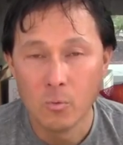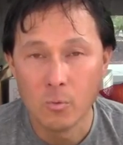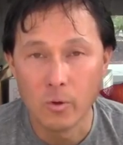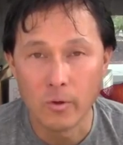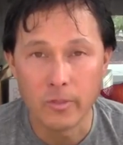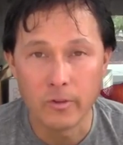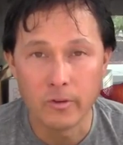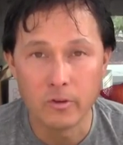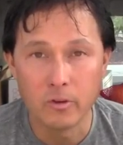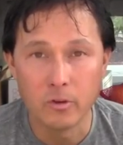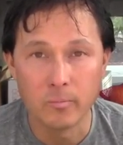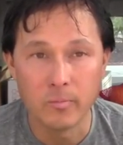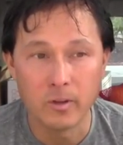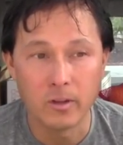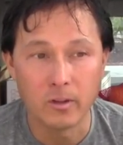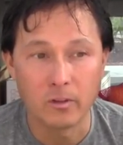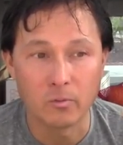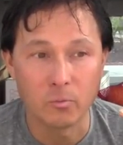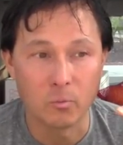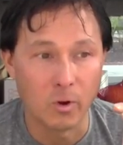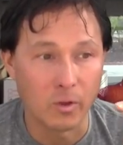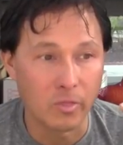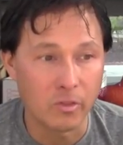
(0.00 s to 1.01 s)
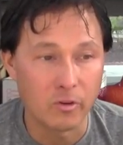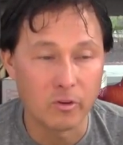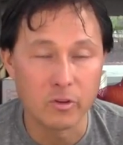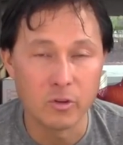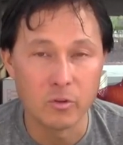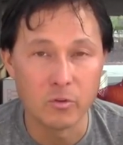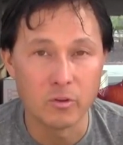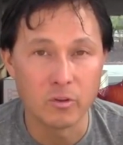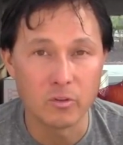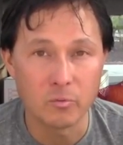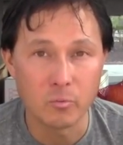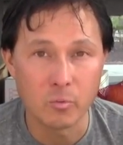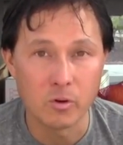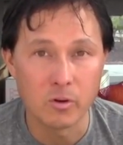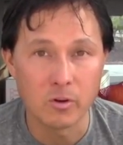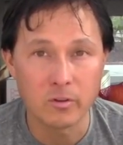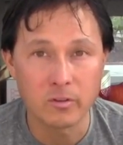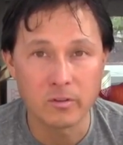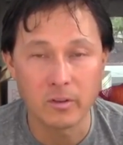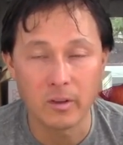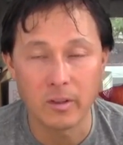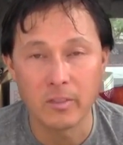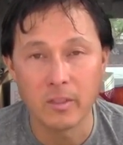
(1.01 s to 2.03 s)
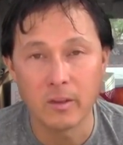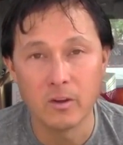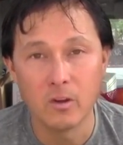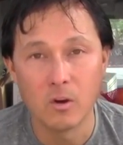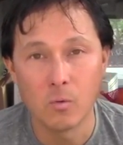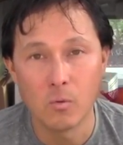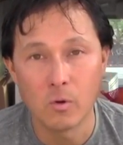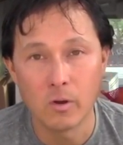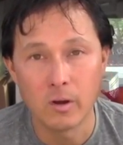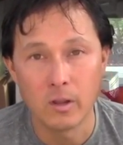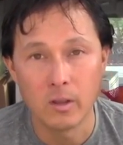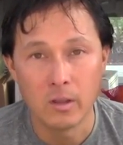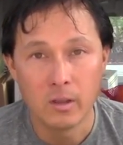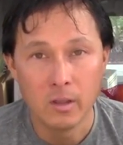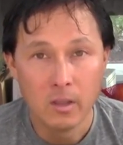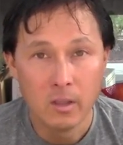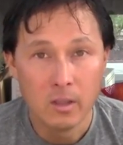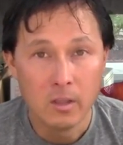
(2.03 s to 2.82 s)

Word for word: what they're doing, because what they're doing is works, and they don't want to